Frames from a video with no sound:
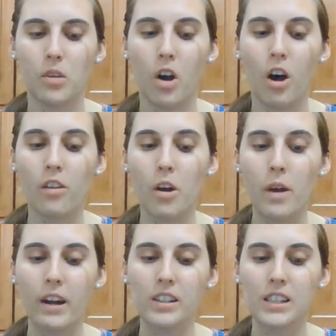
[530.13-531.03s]
Although
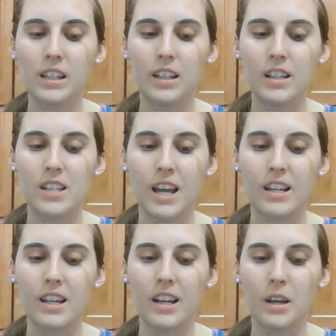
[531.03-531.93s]
Harrison
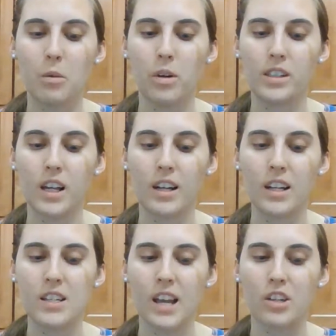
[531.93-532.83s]
contended it was
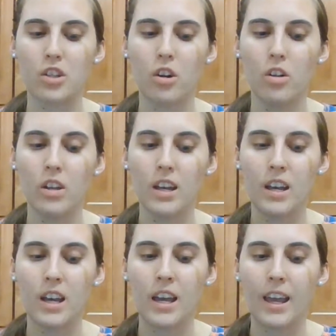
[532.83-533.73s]
unintentional,
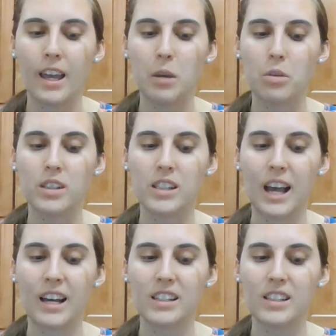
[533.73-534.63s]
he was
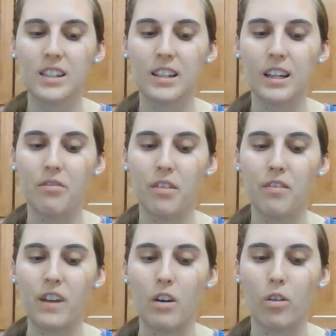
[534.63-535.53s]
asked to leave the
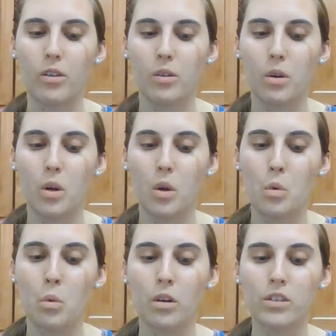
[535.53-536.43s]
field.
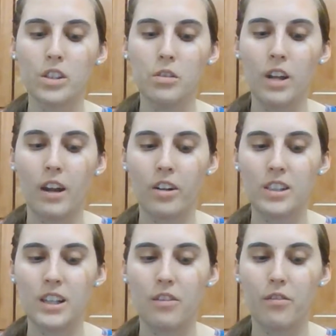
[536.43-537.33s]
Wilkes sued
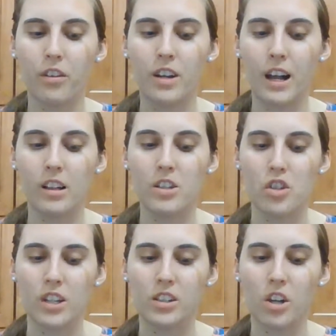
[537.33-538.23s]
Harrison for
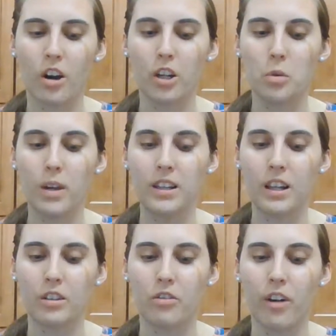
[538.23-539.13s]
negligence, arguing
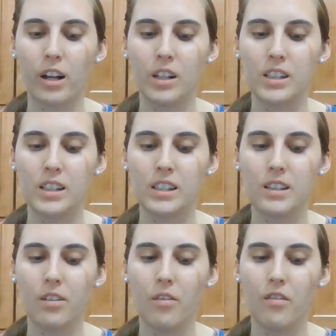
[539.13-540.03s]
that the recklessness
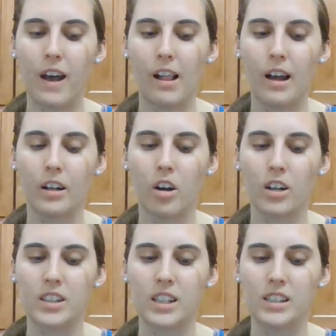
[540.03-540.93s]
of the foul had
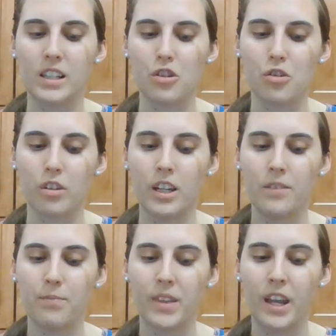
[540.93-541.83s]
caused his injury.
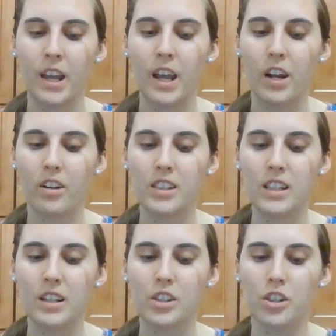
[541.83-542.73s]

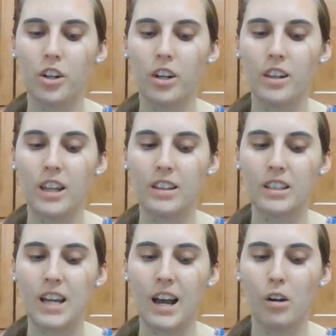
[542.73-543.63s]
Harrison asserted that the
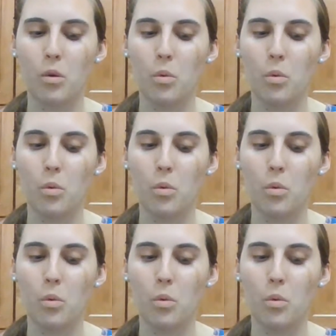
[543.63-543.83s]
tackle